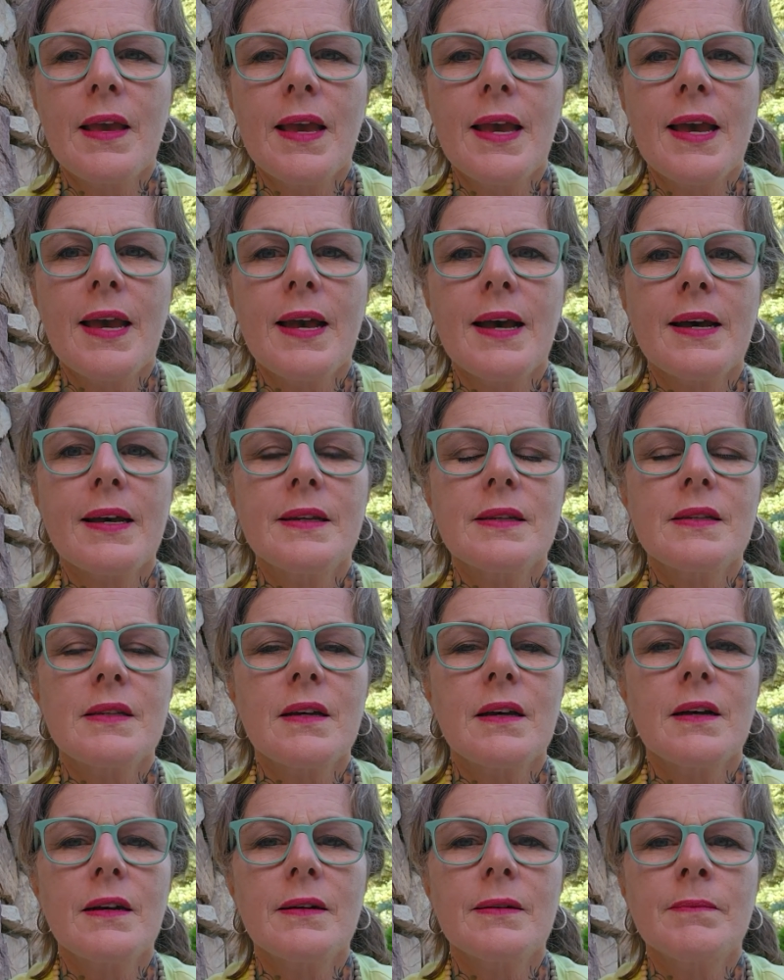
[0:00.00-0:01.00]
And
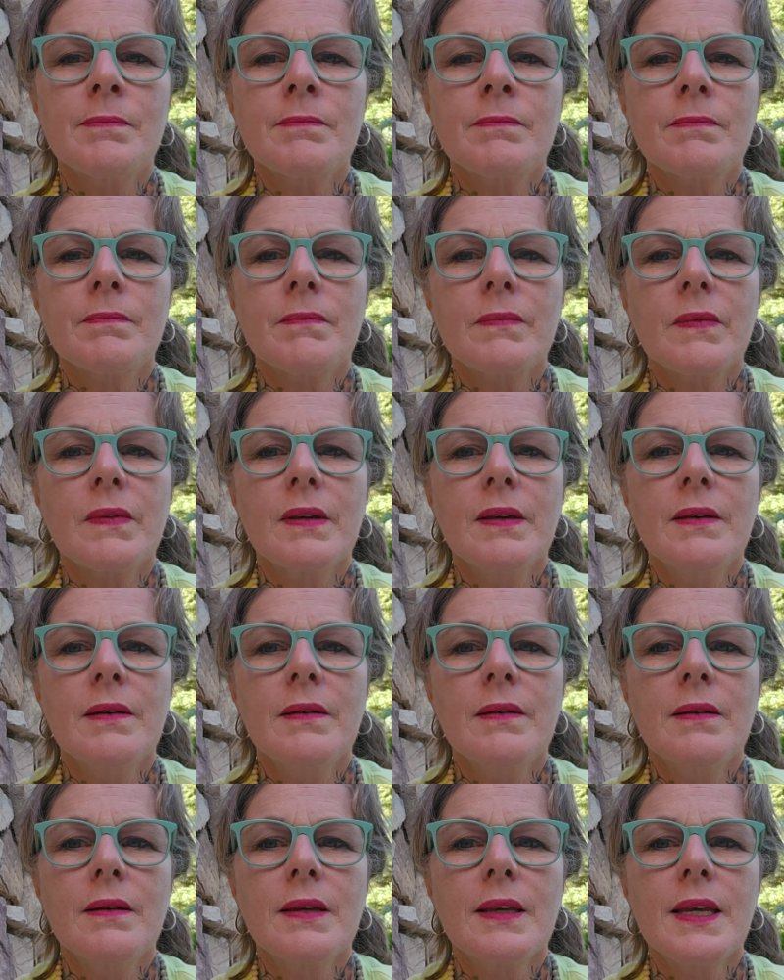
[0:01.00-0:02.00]

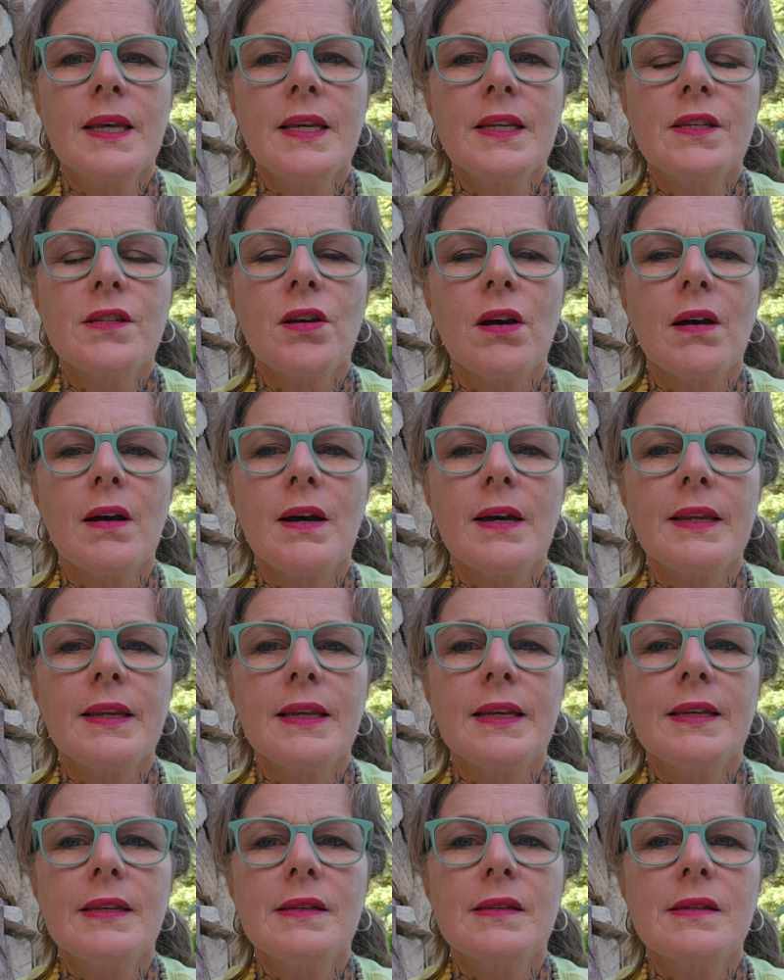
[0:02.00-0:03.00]
he taught
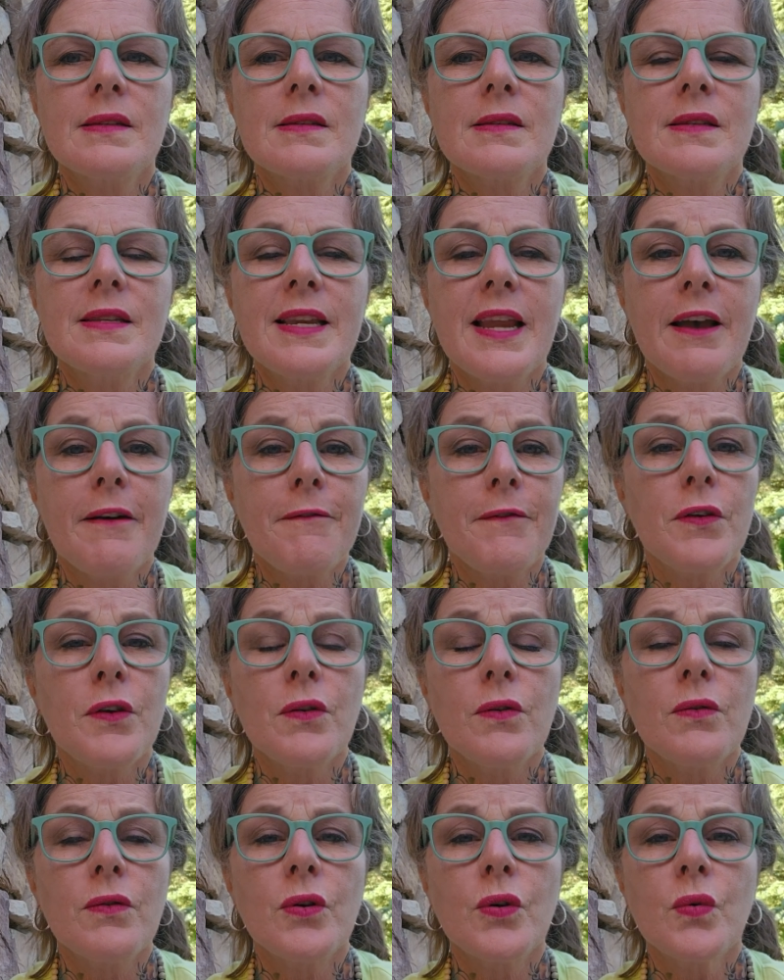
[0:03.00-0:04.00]
his
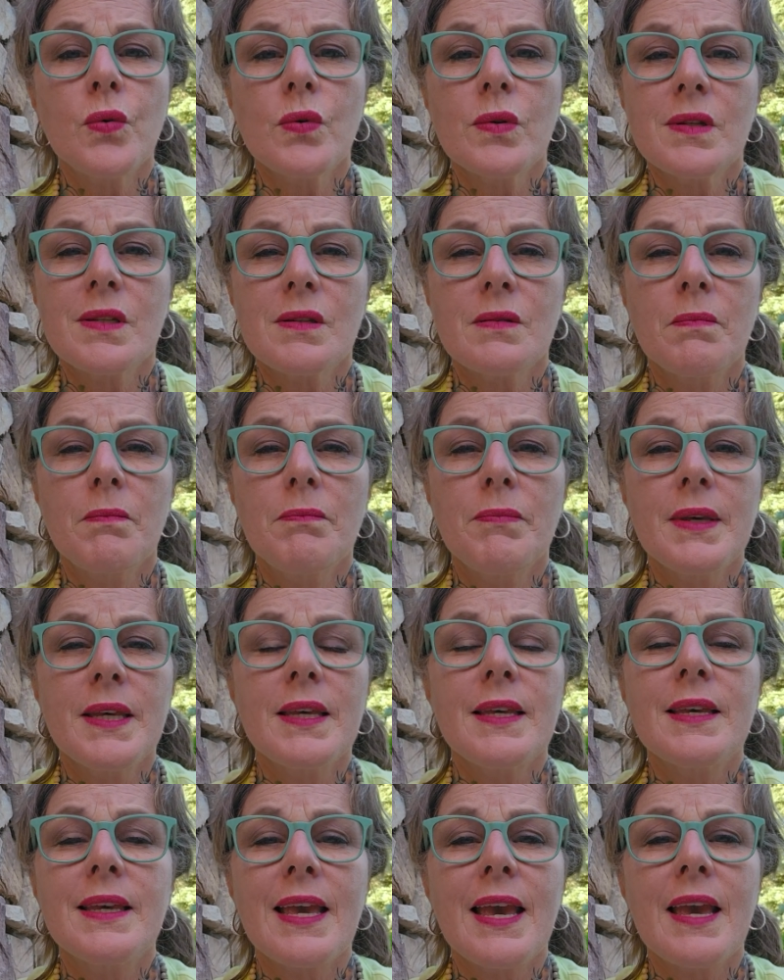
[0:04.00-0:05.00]
nephew, who was
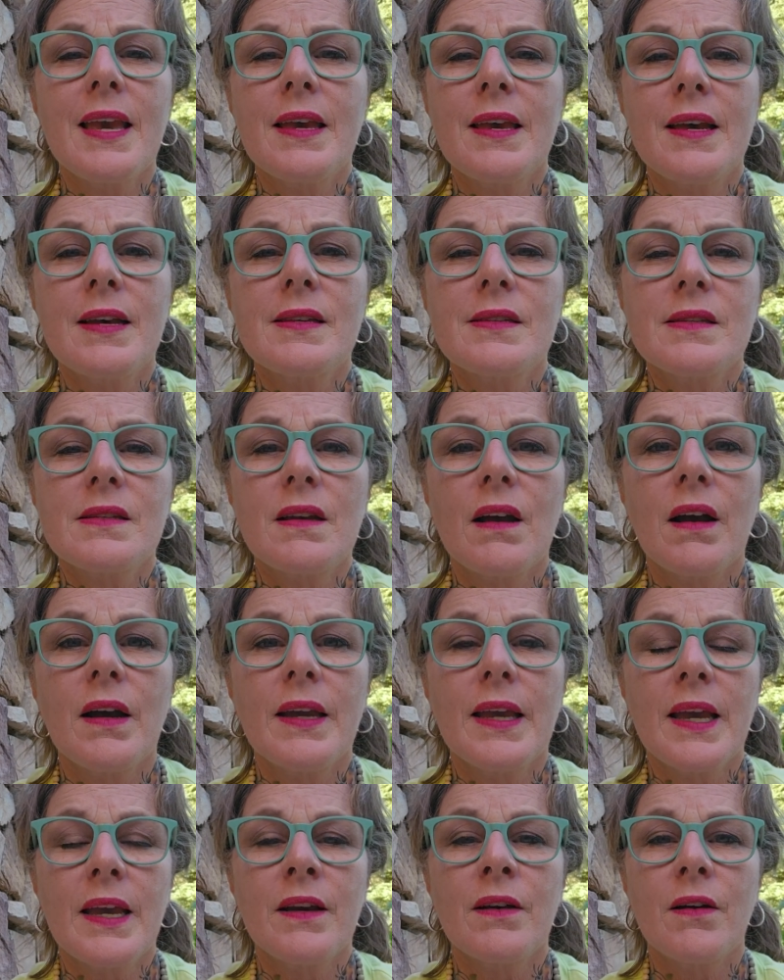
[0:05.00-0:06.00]
BKS
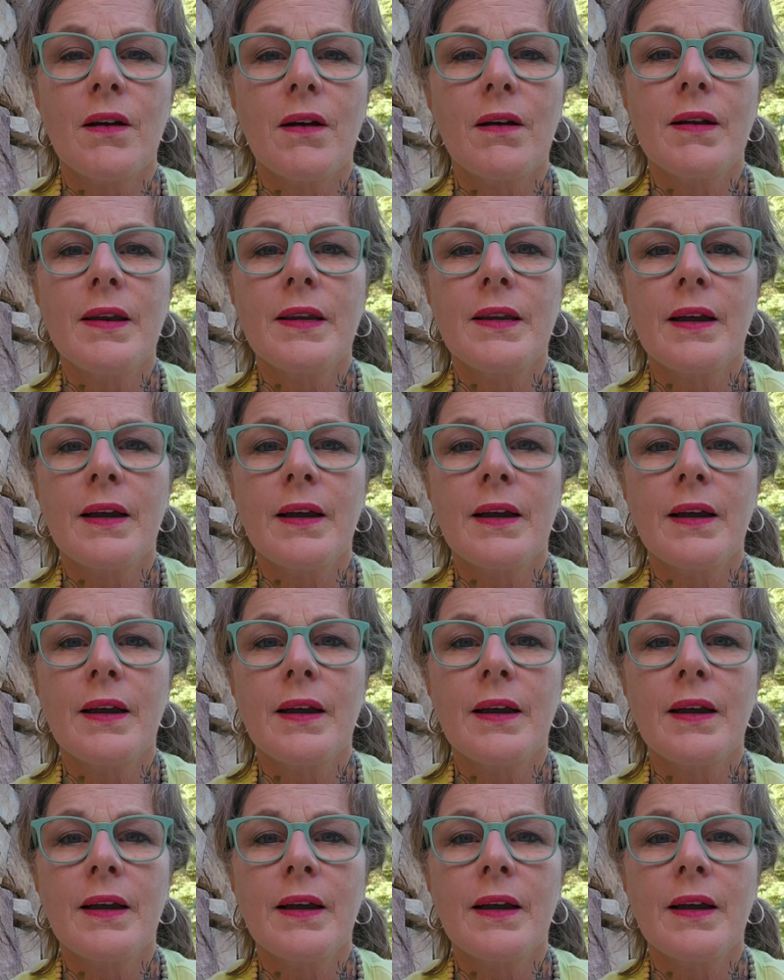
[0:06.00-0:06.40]
Iyengar.